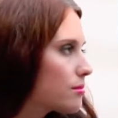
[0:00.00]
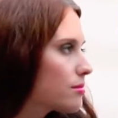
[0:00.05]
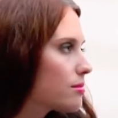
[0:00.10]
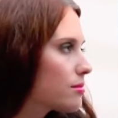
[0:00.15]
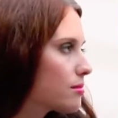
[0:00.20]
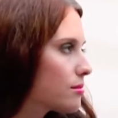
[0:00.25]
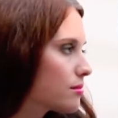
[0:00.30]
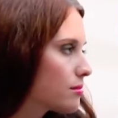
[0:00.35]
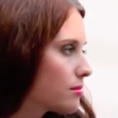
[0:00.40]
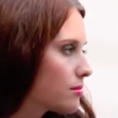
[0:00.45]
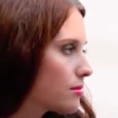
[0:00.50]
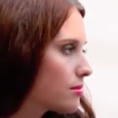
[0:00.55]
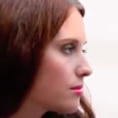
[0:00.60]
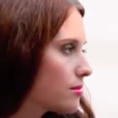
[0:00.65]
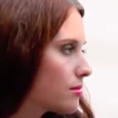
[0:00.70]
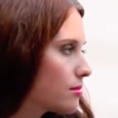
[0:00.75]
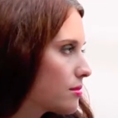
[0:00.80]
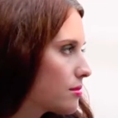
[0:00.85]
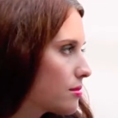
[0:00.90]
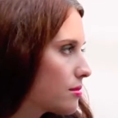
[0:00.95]

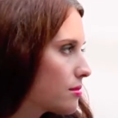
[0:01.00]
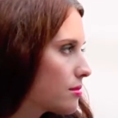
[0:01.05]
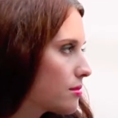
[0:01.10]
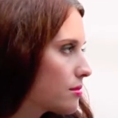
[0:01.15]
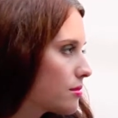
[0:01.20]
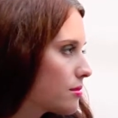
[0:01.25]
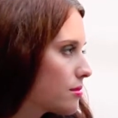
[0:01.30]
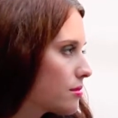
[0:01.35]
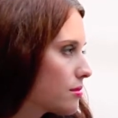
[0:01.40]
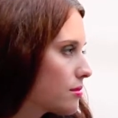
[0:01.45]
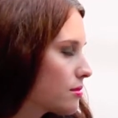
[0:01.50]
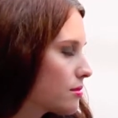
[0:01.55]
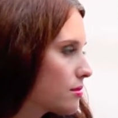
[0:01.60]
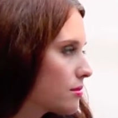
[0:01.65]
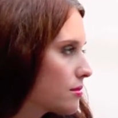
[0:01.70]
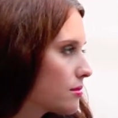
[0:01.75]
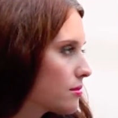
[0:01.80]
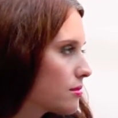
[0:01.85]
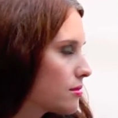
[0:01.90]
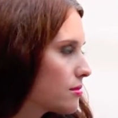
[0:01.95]

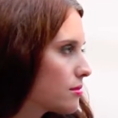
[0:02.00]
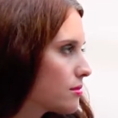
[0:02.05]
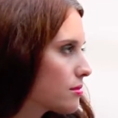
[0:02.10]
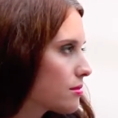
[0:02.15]
[no speech]